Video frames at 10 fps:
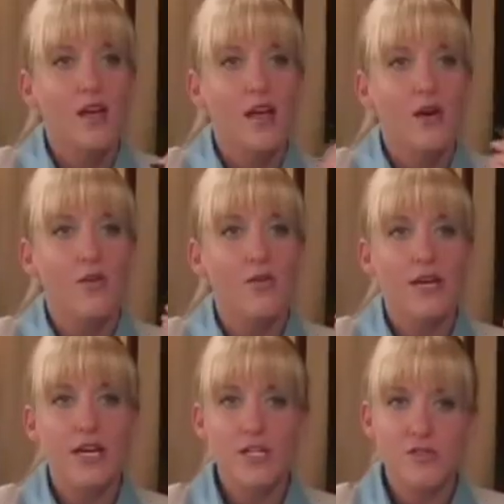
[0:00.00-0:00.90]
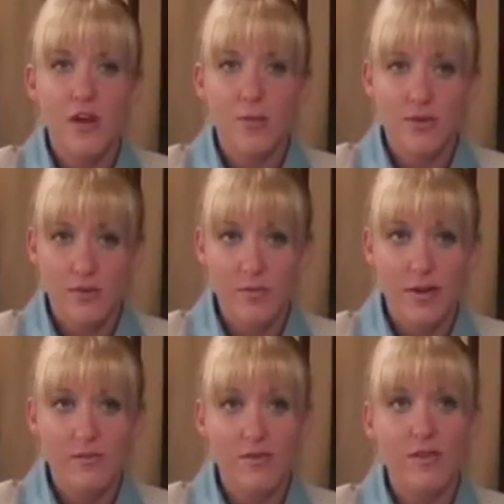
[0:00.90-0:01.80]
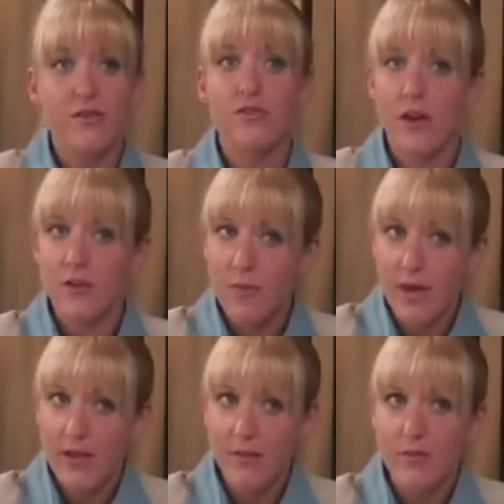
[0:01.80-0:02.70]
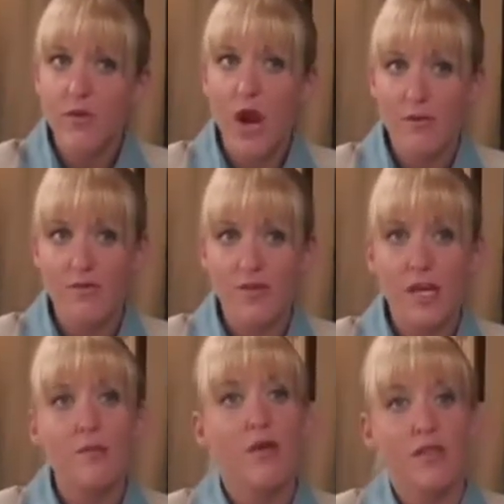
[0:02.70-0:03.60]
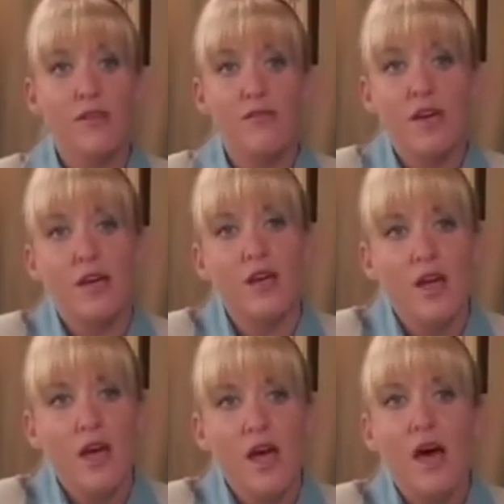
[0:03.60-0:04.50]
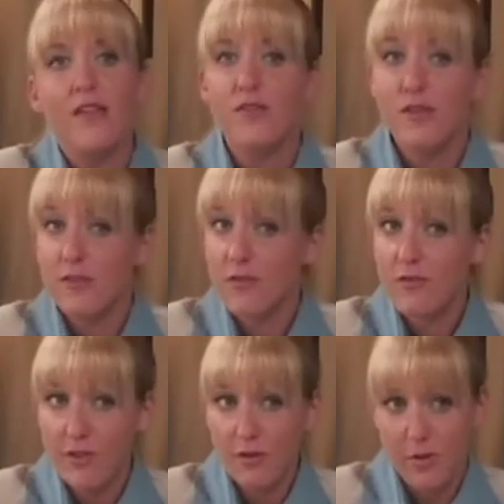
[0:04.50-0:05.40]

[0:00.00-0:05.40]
Now, each of our participating vendors does pay a subscriber fee and monthly fee. Now, these fees are